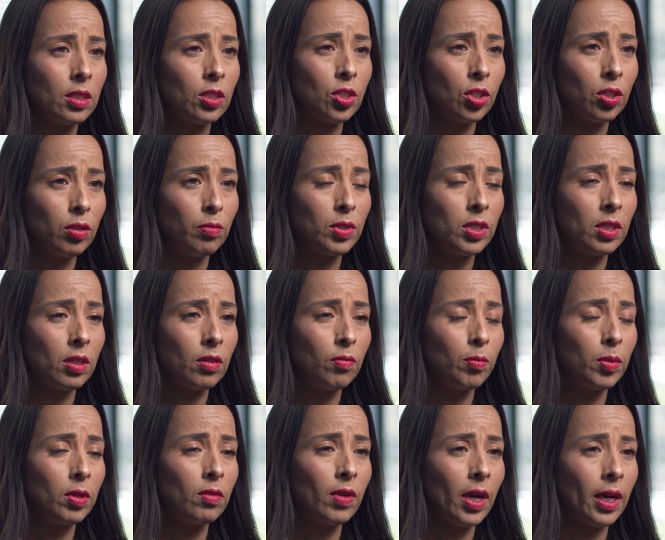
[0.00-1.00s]
in terms
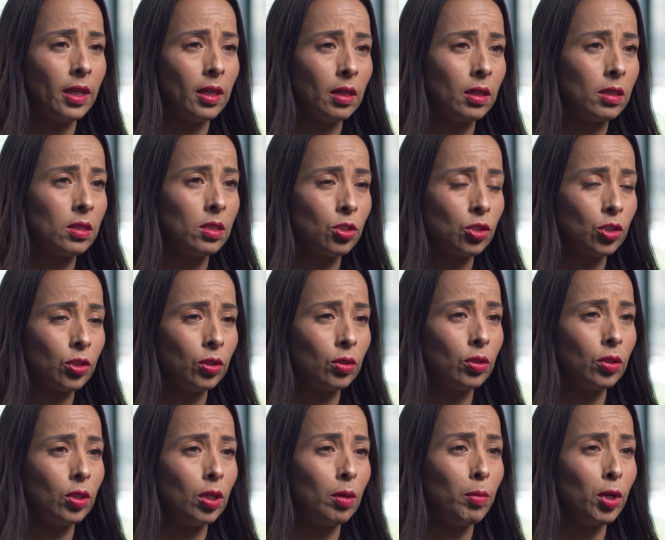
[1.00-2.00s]
of providing
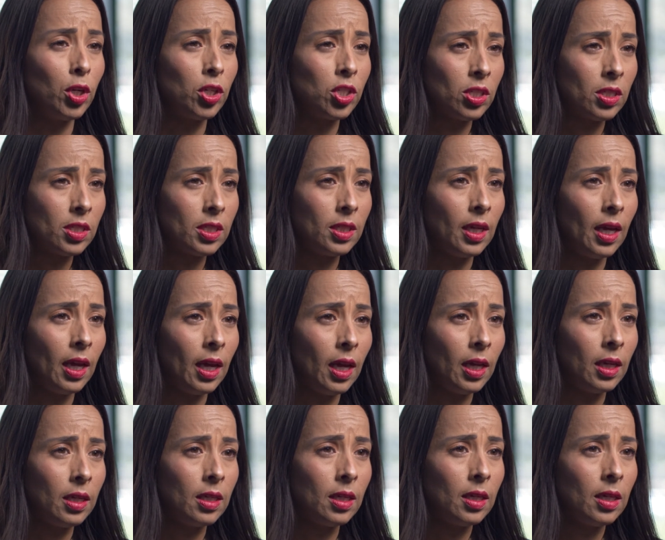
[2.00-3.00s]
additional emergency
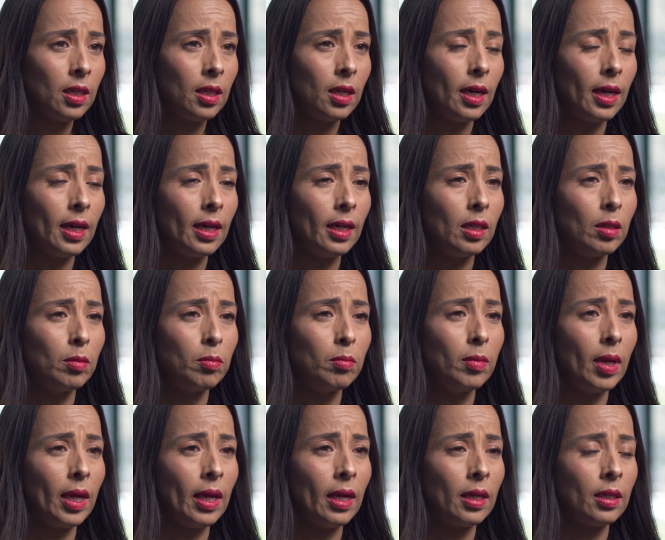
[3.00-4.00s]
aid
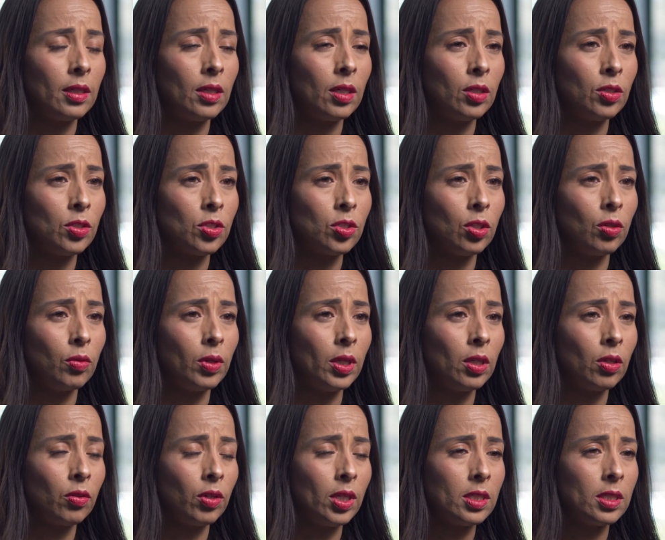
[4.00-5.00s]
and also
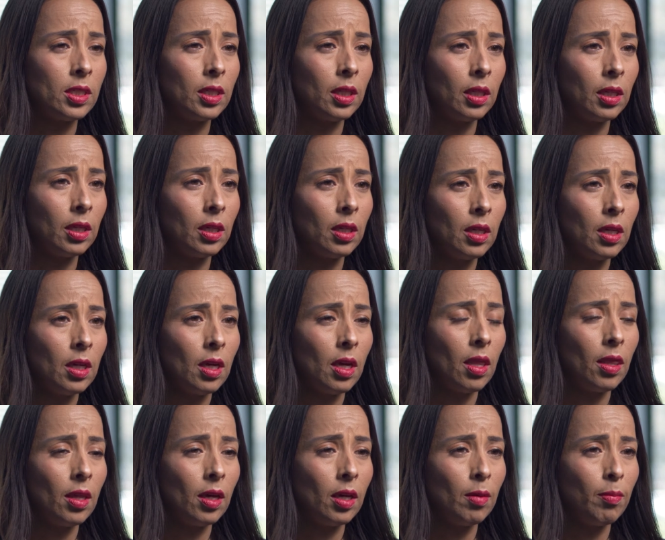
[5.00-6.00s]
increasing
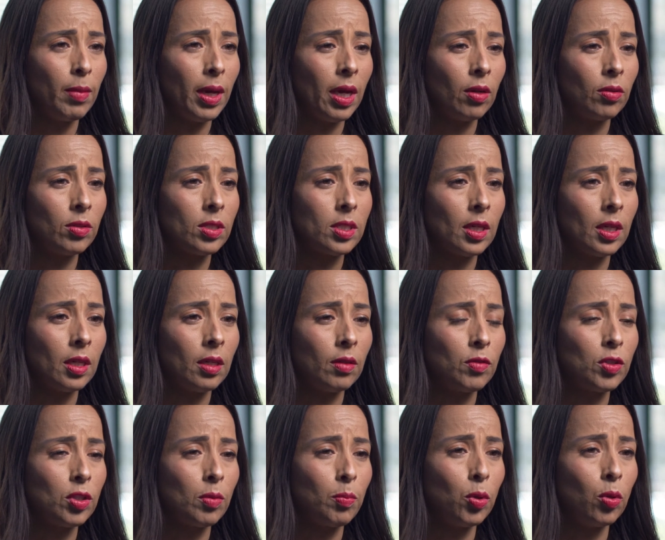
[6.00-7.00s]
the amount
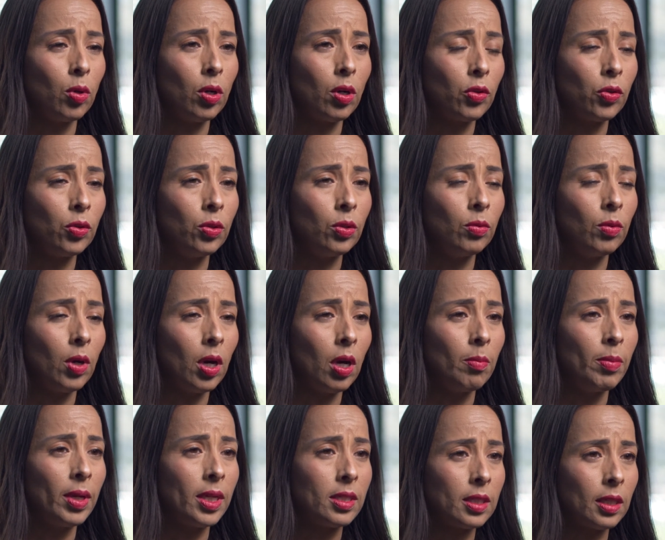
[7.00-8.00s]
of support through
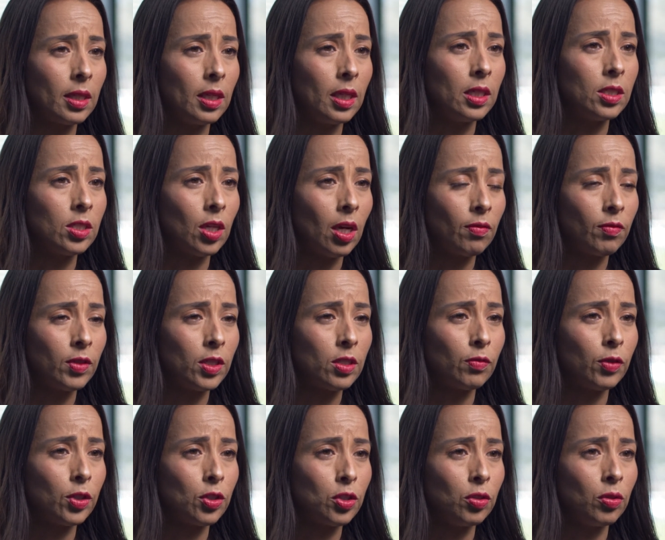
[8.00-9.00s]
our basic needs office
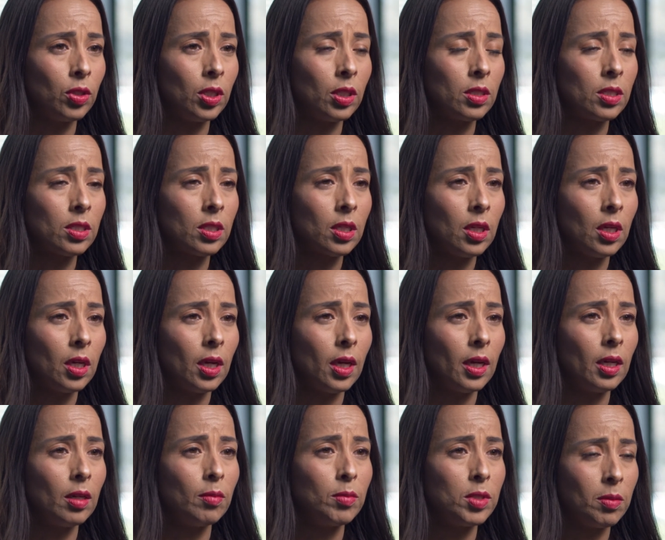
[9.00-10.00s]
for students
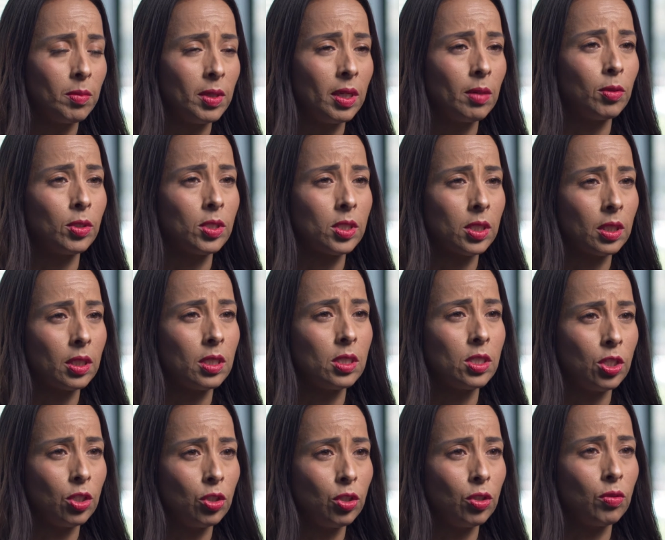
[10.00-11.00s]
to be able to
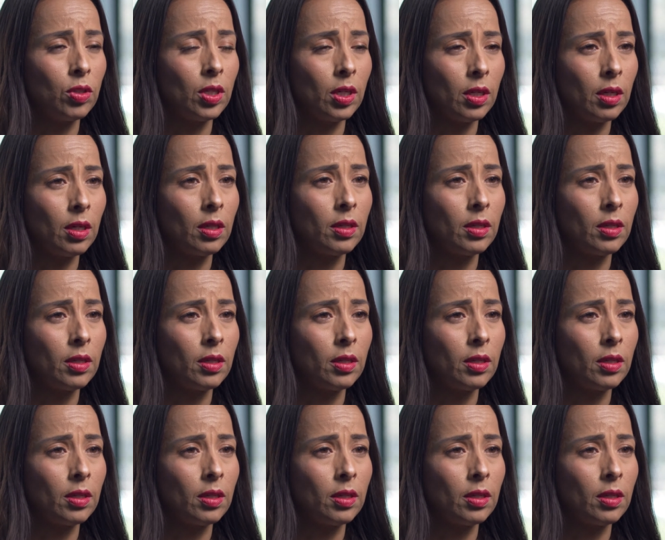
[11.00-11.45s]
continue their